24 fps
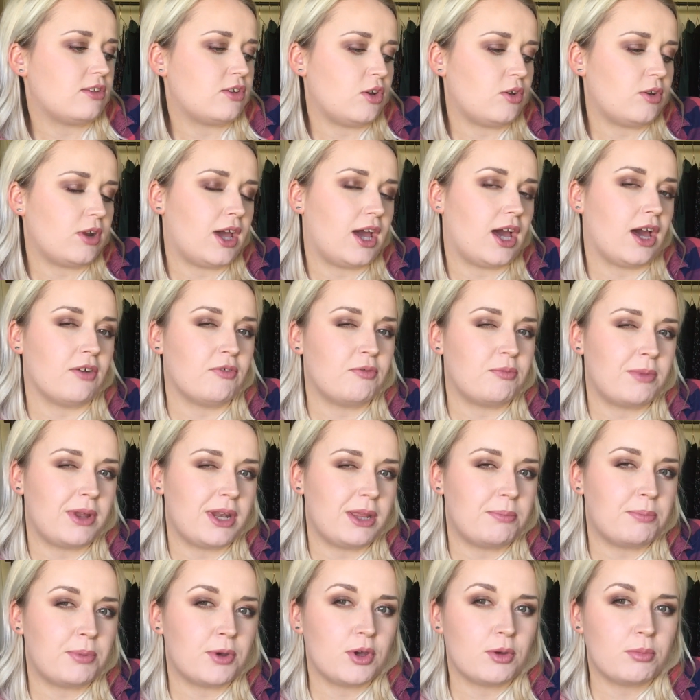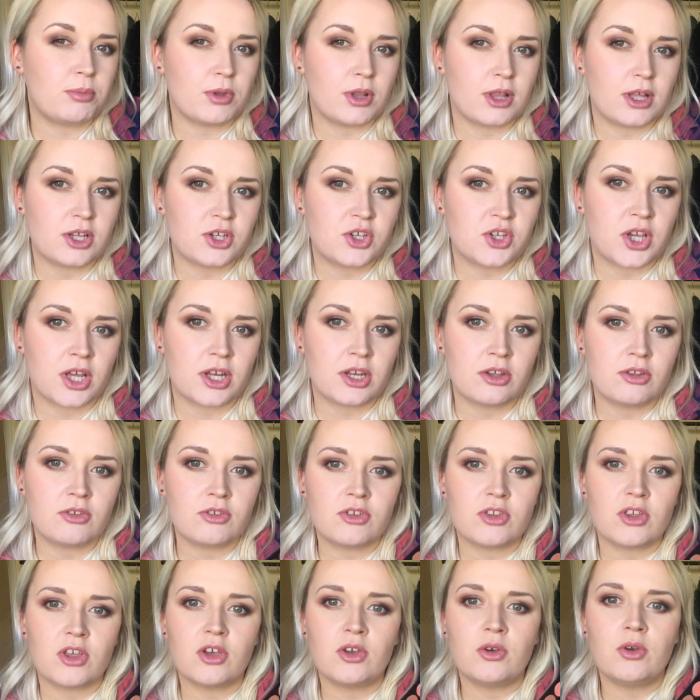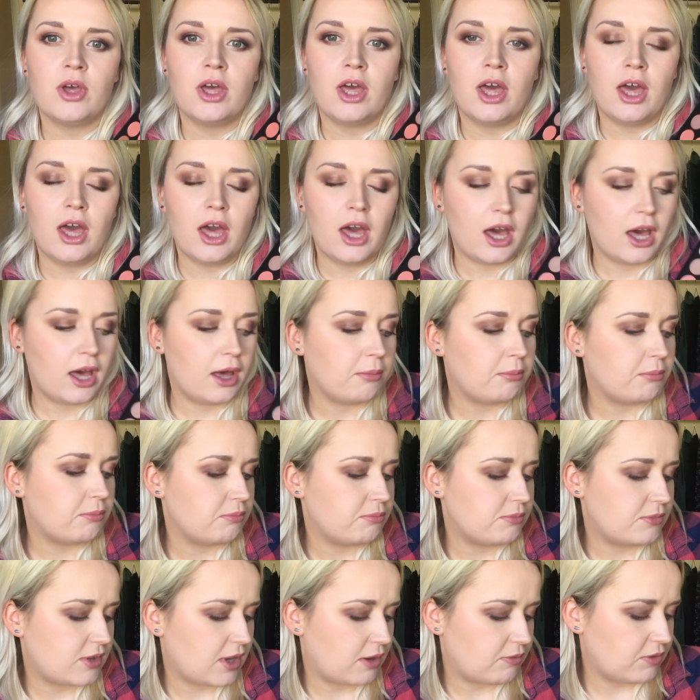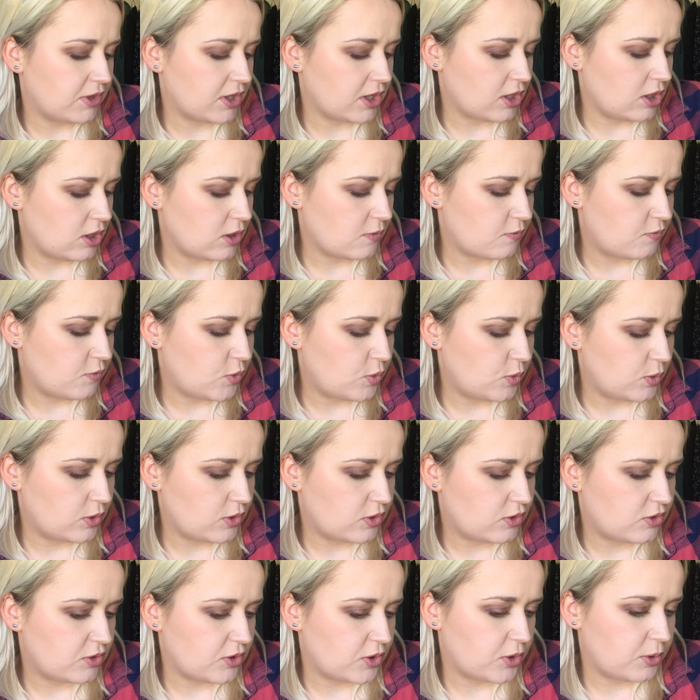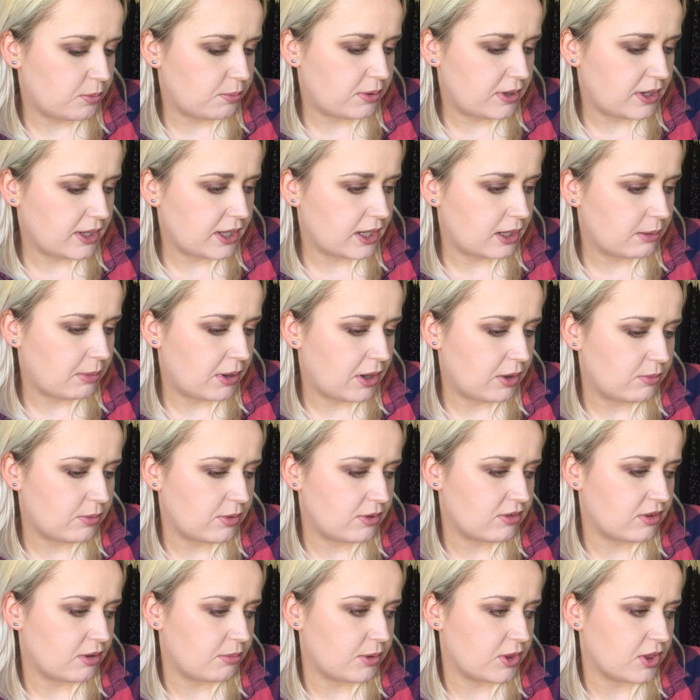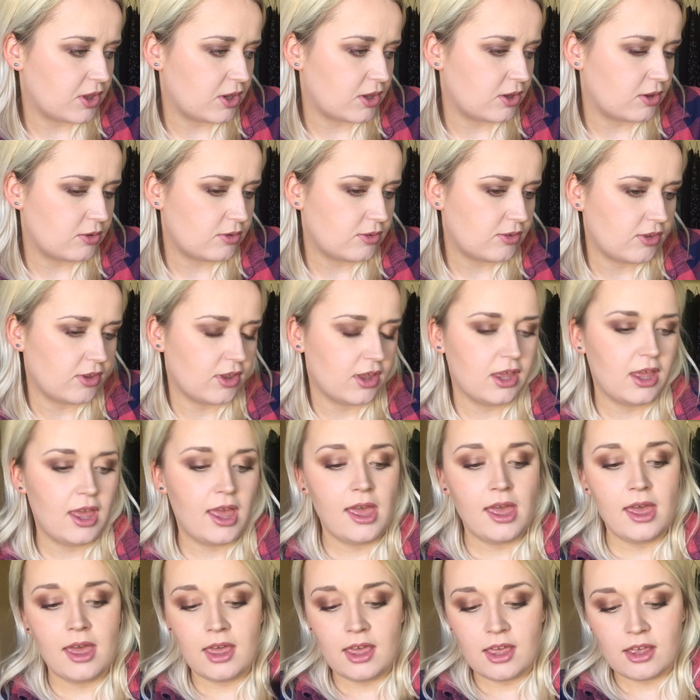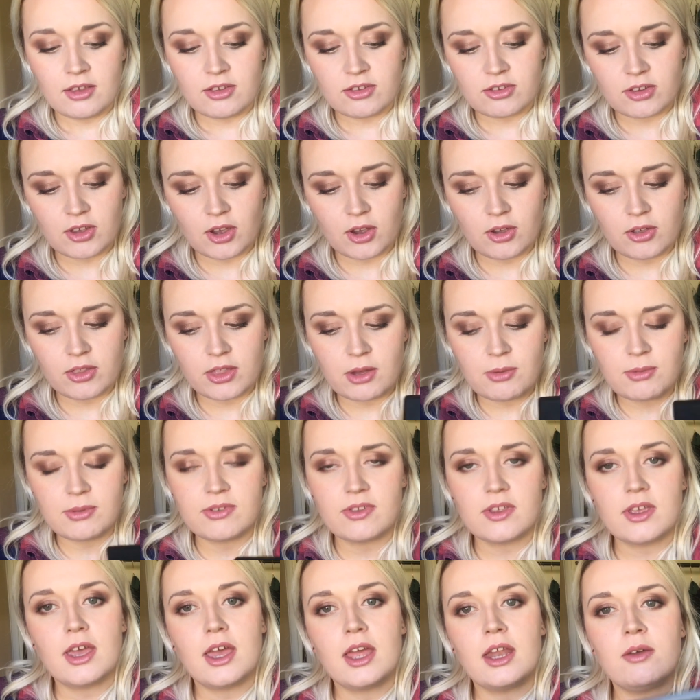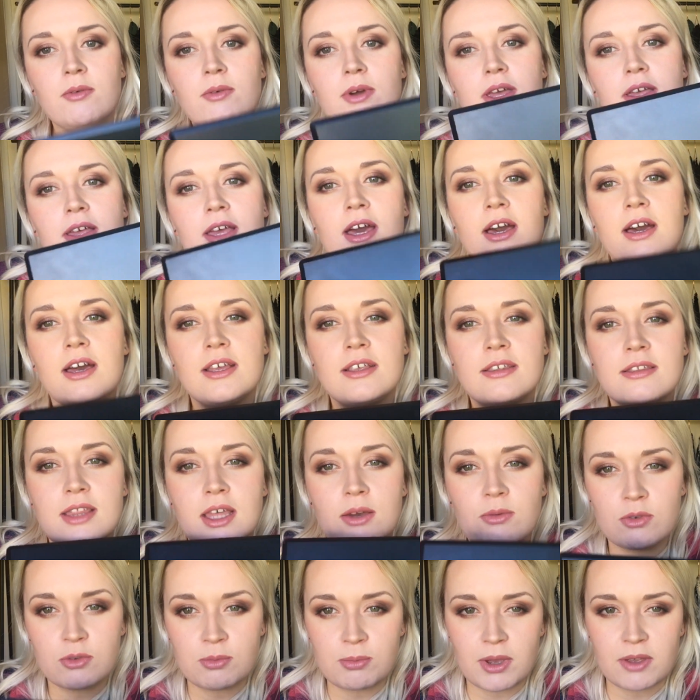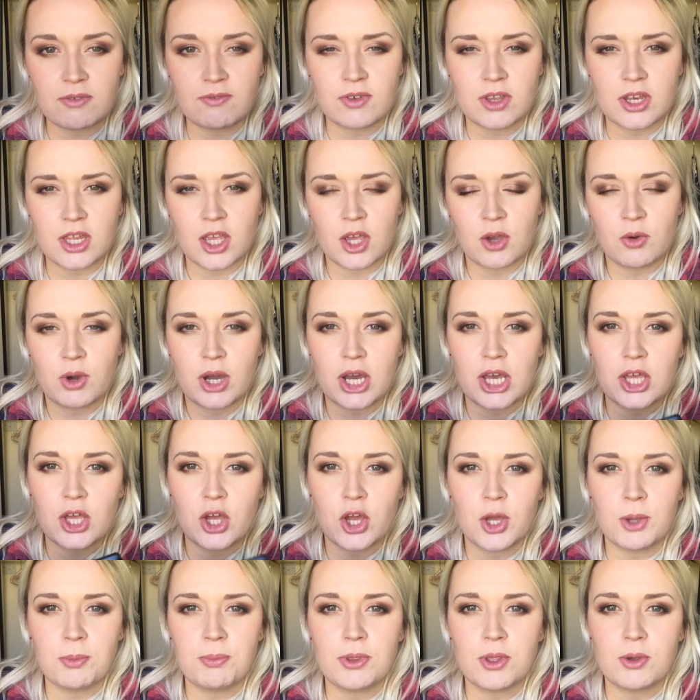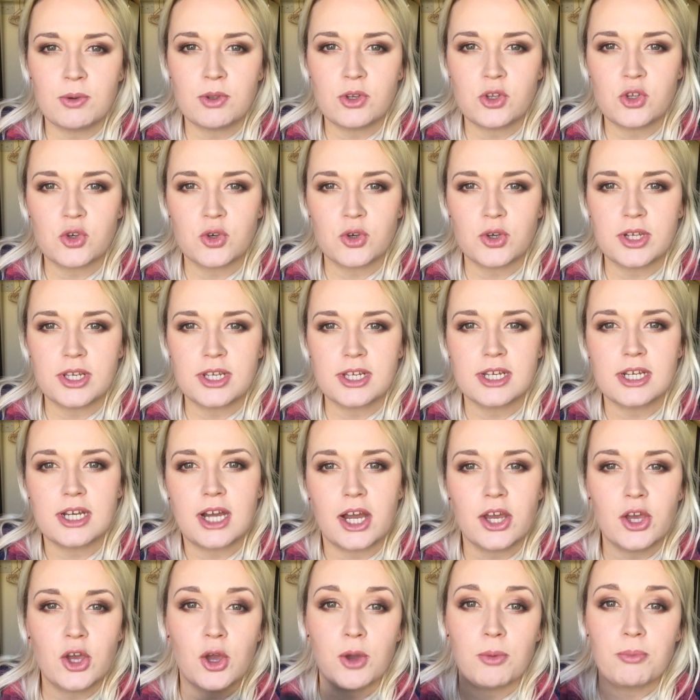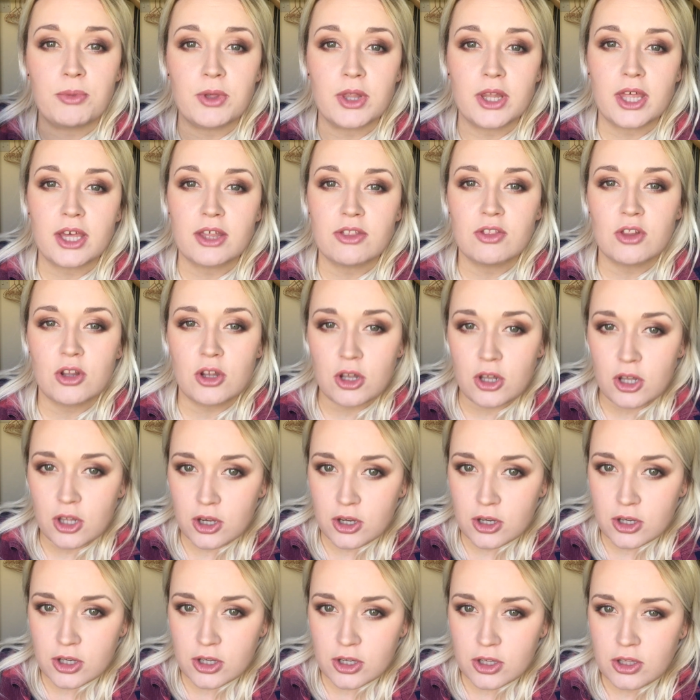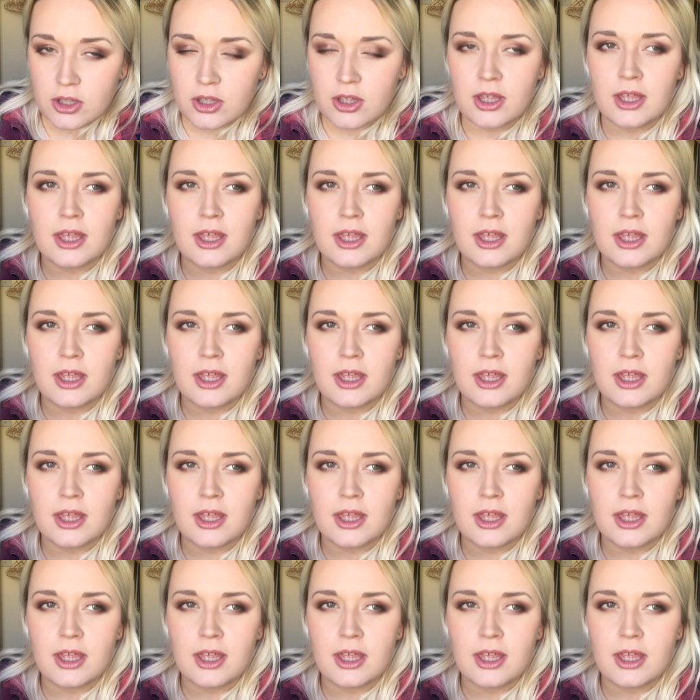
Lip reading: I don't have many purple eyeshadows, so I'm definitely going to look forward to playing about with some of those. So that was it anyway, guys. That was my video. I hope you enjoyed it. I hope you liked the look.